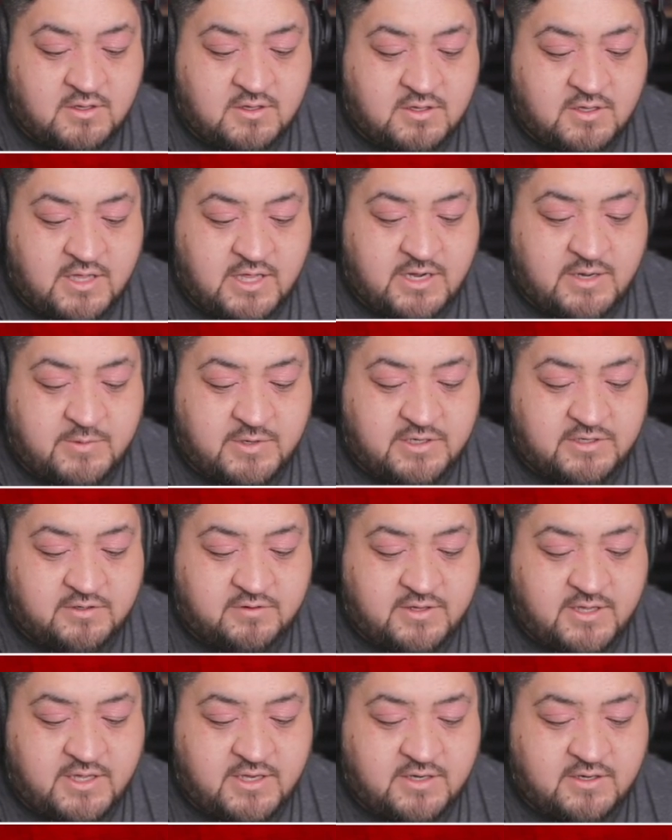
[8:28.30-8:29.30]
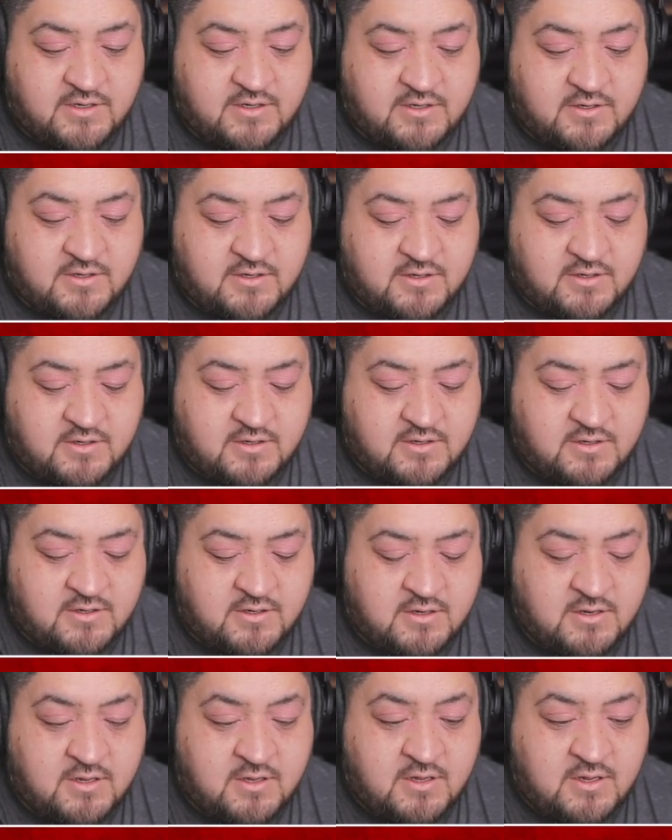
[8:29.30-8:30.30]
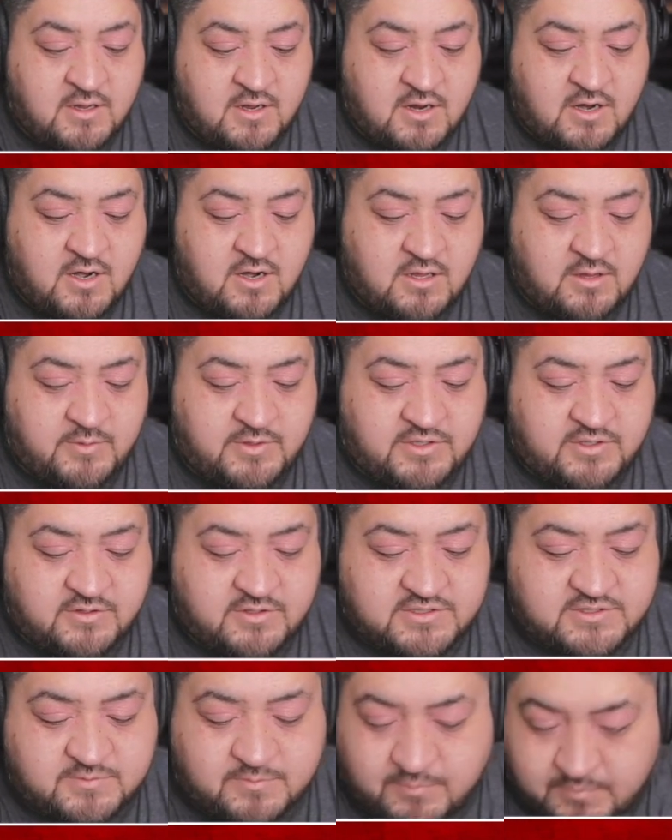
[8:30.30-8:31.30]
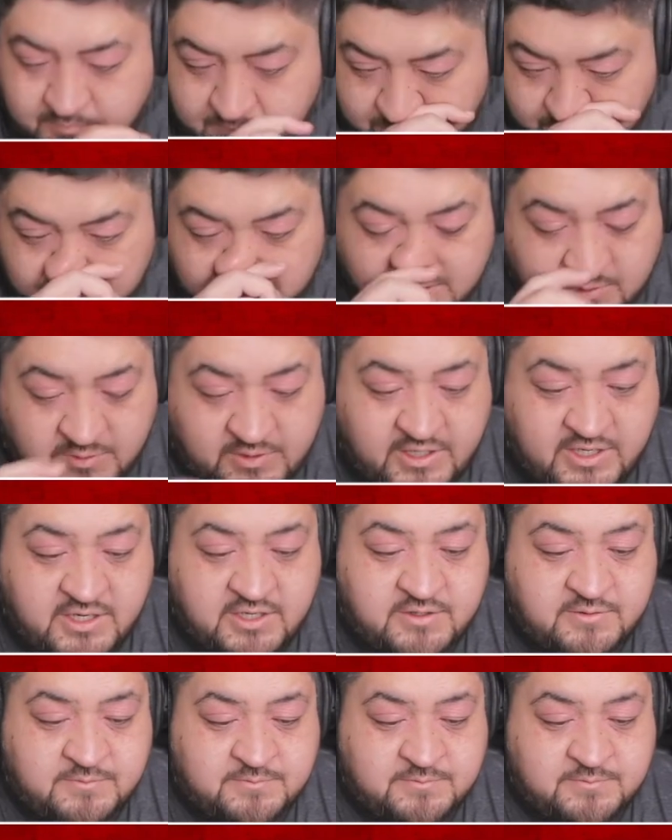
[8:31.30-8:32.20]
didn't mean to do that. Let me do this blue here.